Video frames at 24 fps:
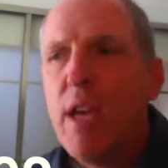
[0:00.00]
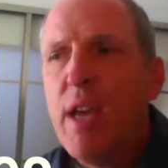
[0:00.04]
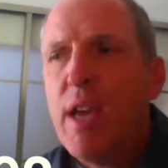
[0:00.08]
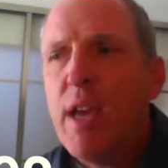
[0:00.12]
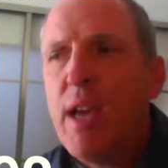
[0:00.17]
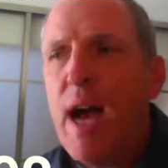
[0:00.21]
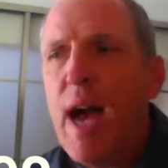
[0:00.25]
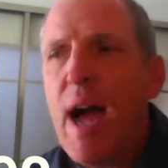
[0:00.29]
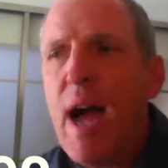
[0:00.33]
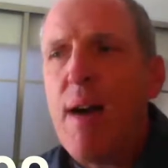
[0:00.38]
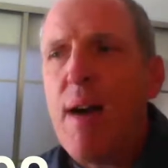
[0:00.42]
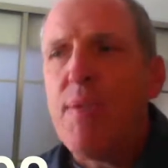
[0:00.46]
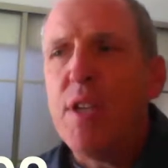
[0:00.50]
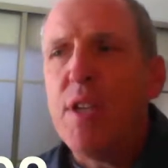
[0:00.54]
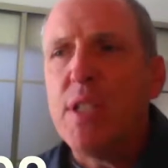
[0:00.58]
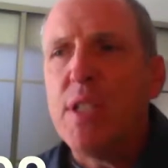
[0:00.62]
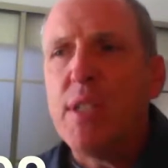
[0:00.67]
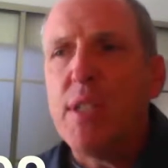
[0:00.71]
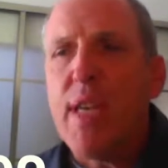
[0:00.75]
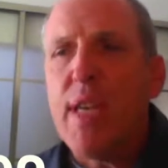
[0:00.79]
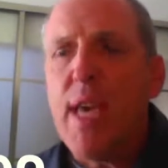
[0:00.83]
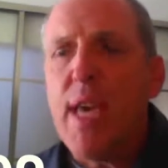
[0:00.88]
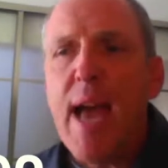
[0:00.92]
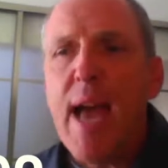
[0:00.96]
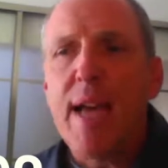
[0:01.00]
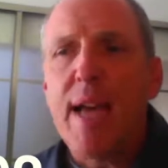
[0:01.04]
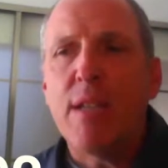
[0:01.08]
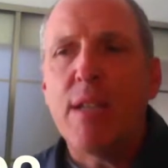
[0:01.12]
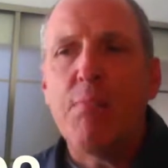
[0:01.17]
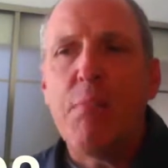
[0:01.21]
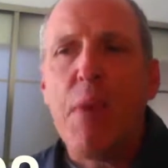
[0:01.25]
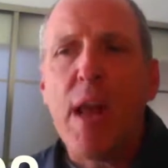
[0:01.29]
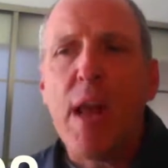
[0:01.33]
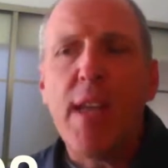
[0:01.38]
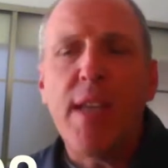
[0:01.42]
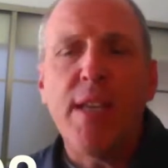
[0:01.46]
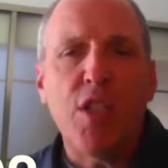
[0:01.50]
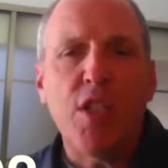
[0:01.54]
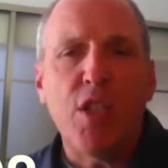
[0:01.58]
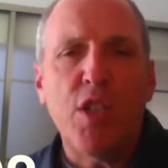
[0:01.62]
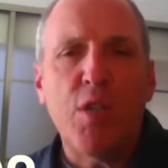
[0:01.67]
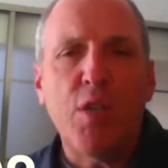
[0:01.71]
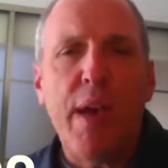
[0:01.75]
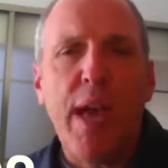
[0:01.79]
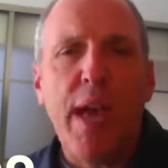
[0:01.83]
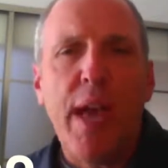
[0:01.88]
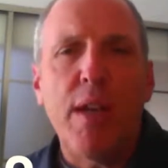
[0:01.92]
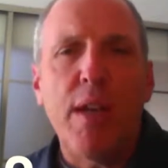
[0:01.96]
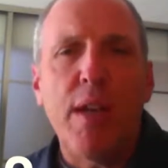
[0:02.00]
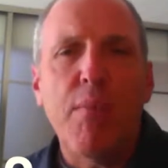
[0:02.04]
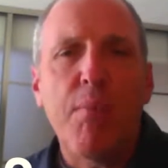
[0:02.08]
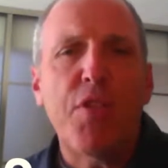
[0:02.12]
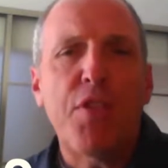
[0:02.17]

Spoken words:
obviously has money to spend,